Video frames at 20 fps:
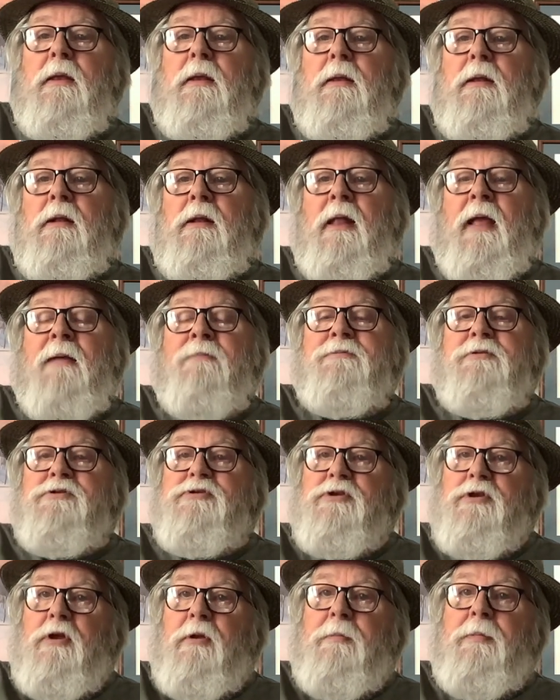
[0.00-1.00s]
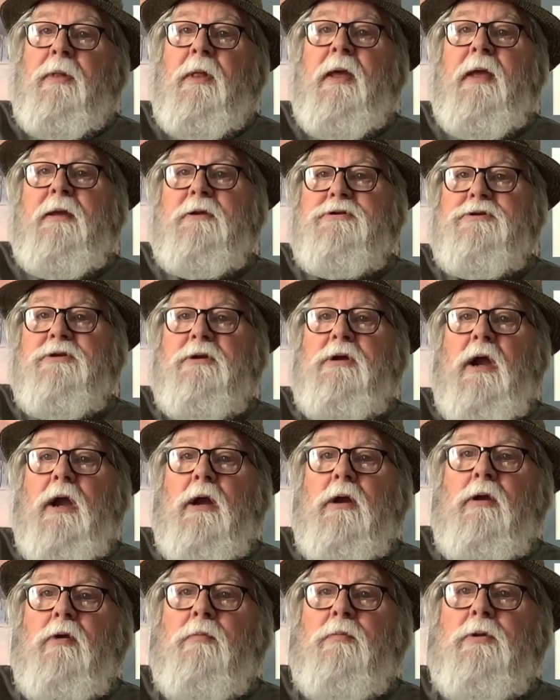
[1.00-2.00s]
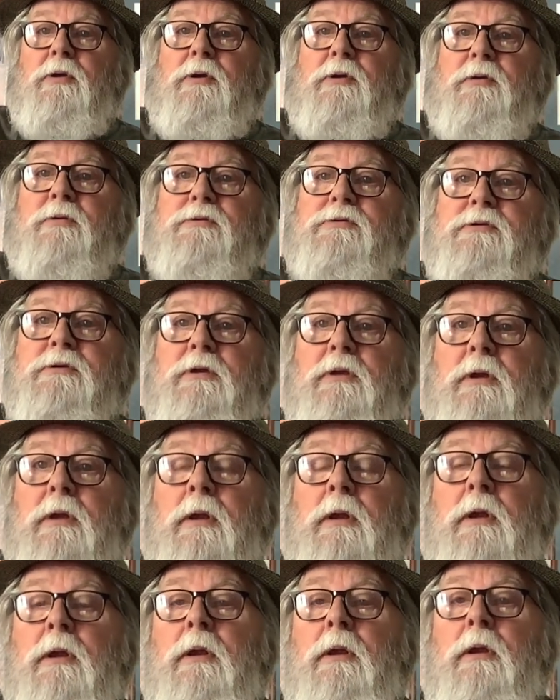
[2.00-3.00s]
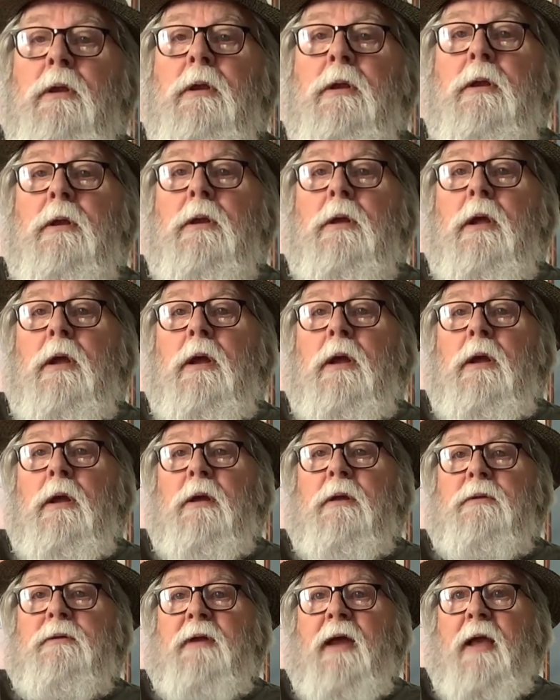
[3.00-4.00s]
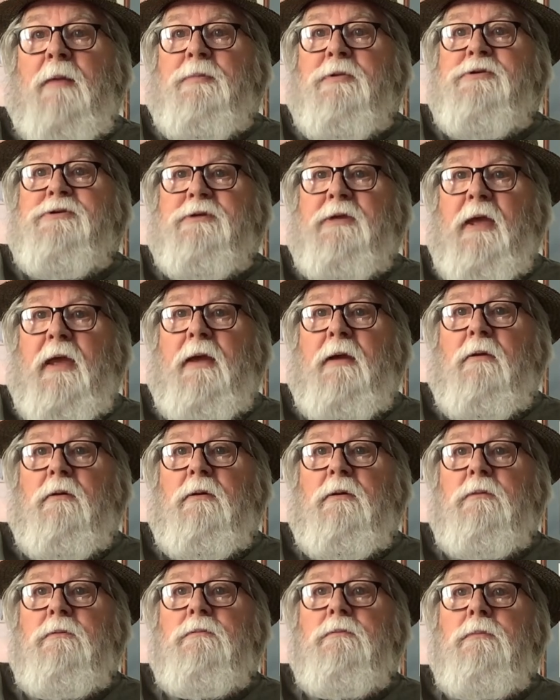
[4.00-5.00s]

Clapton's going to play a Chicago blues type of scale,